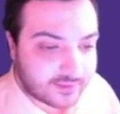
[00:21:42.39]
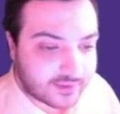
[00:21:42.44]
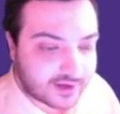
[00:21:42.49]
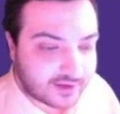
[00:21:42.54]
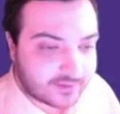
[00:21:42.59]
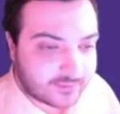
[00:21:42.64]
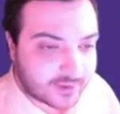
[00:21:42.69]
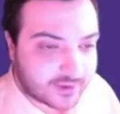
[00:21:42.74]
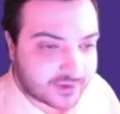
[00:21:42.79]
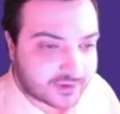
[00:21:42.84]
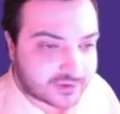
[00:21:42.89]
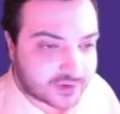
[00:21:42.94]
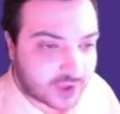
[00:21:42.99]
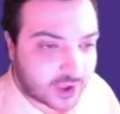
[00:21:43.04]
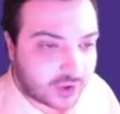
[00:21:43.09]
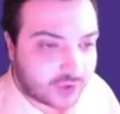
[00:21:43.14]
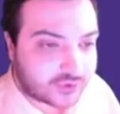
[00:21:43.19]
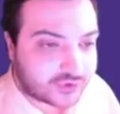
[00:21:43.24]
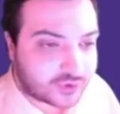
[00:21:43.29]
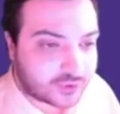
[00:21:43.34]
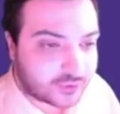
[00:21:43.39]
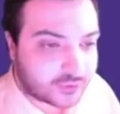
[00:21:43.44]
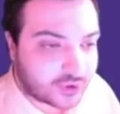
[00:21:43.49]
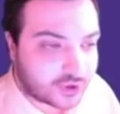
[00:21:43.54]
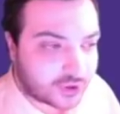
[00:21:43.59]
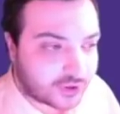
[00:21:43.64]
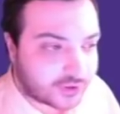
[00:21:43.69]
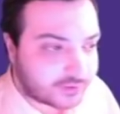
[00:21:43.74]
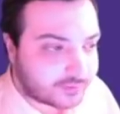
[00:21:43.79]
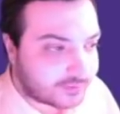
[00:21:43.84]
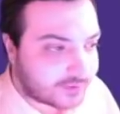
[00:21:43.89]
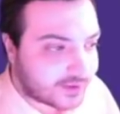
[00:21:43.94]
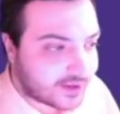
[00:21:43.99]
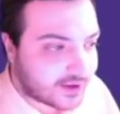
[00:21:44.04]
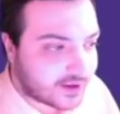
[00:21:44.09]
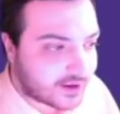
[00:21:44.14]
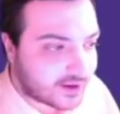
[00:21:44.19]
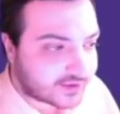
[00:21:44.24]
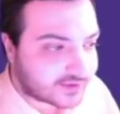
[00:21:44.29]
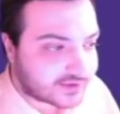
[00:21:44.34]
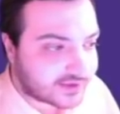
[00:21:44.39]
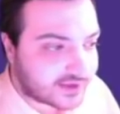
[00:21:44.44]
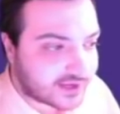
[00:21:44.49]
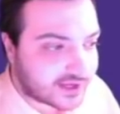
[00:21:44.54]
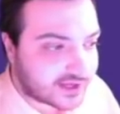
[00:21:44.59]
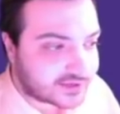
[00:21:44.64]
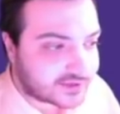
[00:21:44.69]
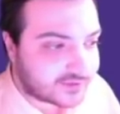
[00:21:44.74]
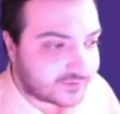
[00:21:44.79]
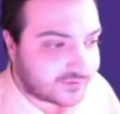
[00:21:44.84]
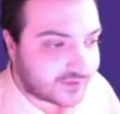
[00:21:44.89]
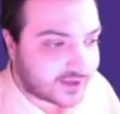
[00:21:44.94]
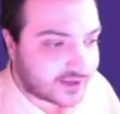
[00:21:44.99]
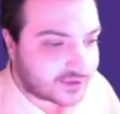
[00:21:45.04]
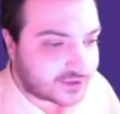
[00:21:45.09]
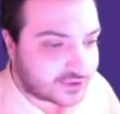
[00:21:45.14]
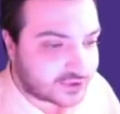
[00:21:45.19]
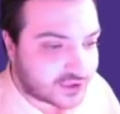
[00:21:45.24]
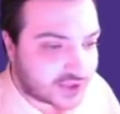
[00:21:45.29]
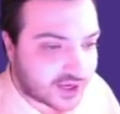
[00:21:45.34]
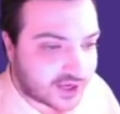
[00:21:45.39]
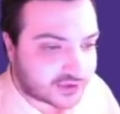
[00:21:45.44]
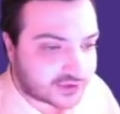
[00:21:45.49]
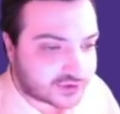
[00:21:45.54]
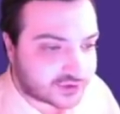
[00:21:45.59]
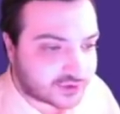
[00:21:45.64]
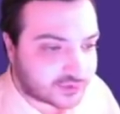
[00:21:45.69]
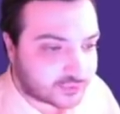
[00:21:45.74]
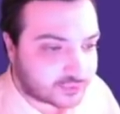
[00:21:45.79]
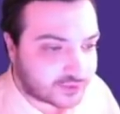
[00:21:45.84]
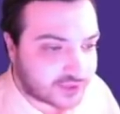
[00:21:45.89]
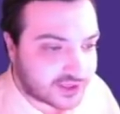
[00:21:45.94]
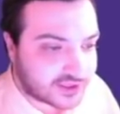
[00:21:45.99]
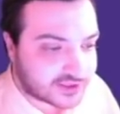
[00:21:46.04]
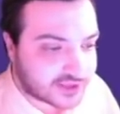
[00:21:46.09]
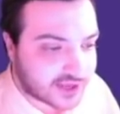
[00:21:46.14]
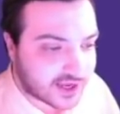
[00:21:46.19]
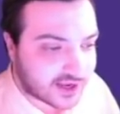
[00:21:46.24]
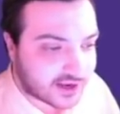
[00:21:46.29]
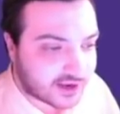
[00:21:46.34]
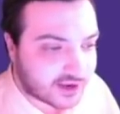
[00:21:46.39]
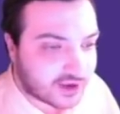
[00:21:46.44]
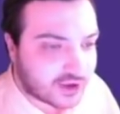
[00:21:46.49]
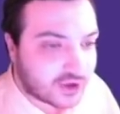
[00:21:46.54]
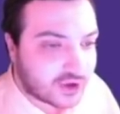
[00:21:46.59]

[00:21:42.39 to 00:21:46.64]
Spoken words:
but is also good because in case of the exchange and the retake,